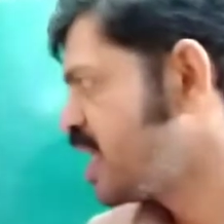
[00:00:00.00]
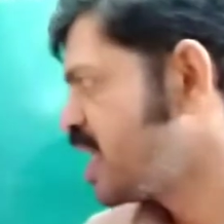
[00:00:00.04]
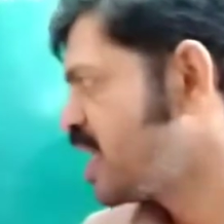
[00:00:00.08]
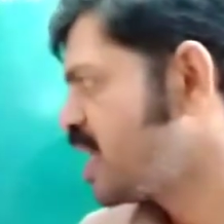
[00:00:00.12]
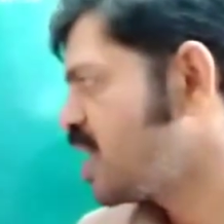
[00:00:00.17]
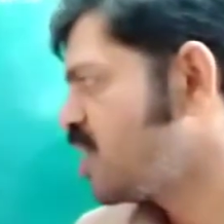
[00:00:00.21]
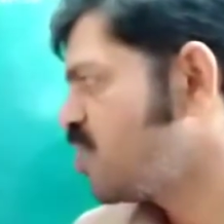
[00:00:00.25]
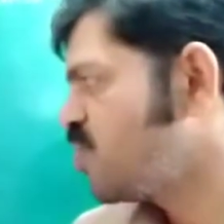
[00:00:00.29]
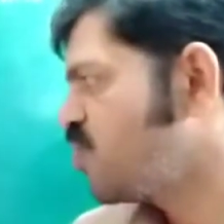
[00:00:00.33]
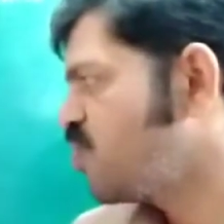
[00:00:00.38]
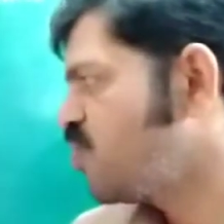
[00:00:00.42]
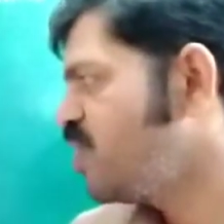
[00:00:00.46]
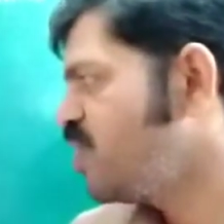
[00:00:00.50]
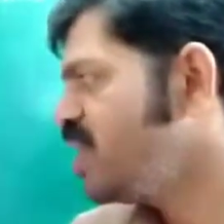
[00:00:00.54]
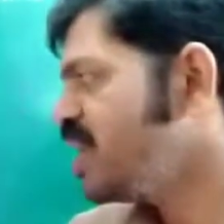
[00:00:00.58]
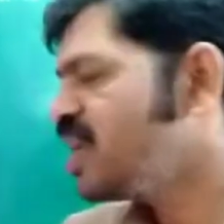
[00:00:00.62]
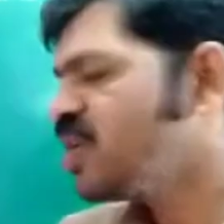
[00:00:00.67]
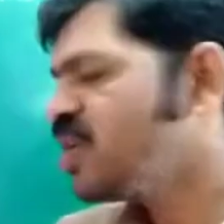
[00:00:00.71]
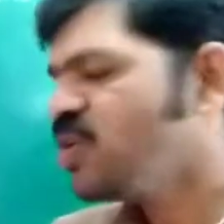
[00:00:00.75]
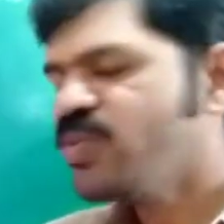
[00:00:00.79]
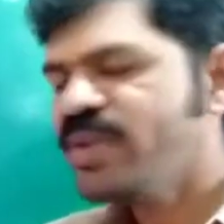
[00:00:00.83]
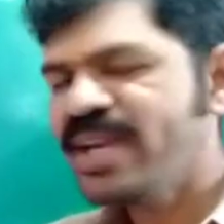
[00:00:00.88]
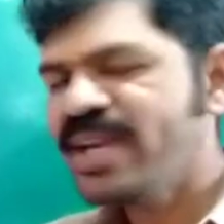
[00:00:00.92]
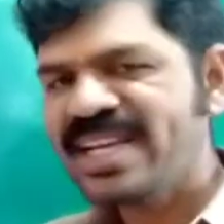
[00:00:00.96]
If we
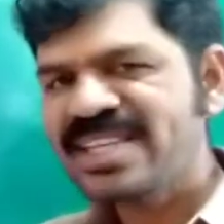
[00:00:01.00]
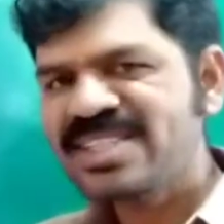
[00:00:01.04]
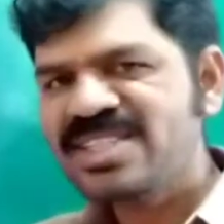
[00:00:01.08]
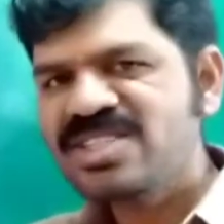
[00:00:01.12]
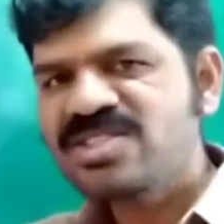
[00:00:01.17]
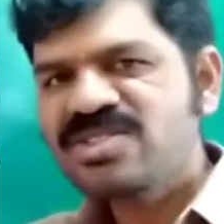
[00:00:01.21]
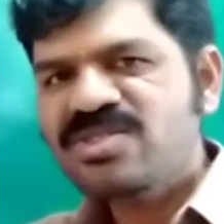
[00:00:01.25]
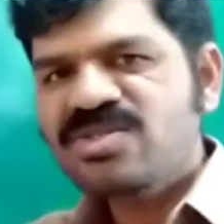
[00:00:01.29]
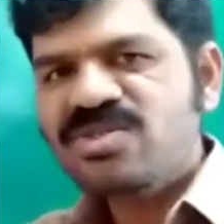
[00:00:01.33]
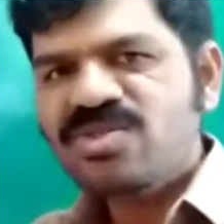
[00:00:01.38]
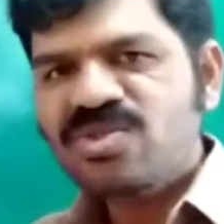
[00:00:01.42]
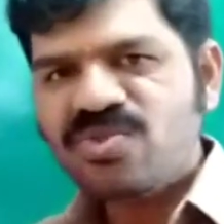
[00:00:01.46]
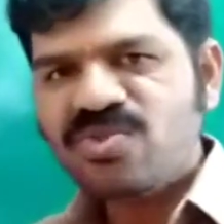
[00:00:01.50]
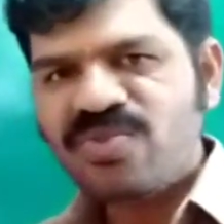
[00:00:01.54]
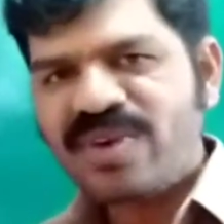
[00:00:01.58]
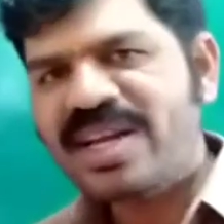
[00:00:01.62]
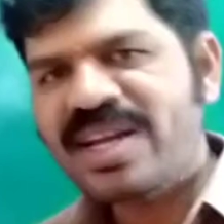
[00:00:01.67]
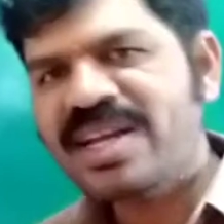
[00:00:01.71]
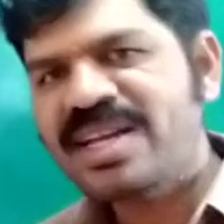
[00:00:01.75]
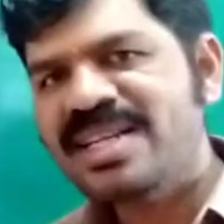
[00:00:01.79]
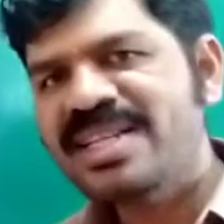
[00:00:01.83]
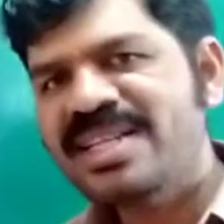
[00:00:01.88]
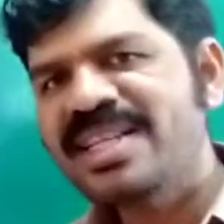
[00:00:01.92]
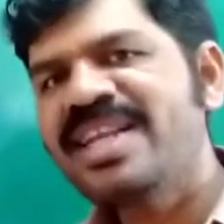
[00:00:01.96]
give x is equal to
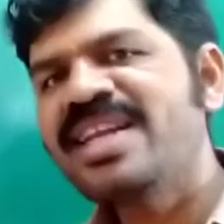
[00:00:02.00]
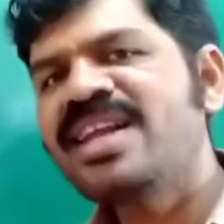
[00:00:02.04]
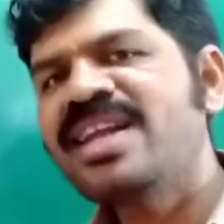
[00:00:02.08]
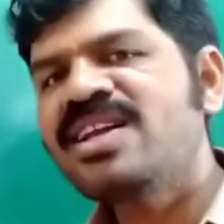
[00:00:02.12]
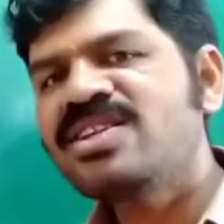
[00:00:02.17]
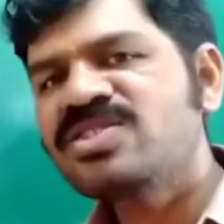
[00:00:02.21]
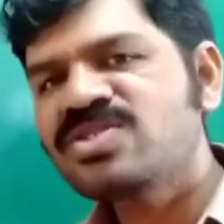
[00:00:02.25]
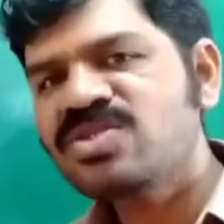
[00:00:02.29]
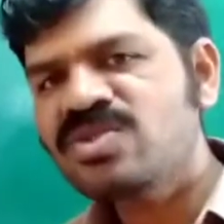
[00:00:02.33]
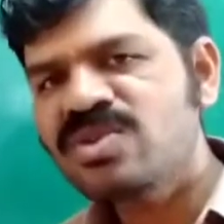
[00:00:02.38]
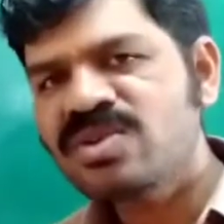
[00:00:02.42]
1, then also